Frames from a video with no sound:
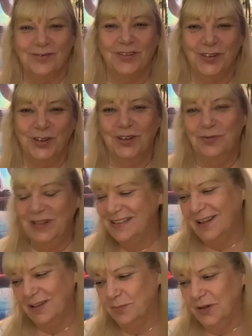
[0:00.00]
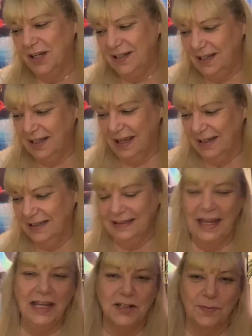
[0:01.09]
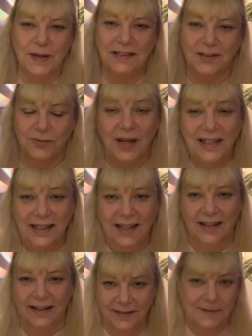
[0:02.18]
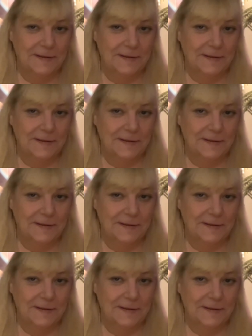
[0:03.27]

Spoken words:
of you could be celebrating an engagement, a wedding, a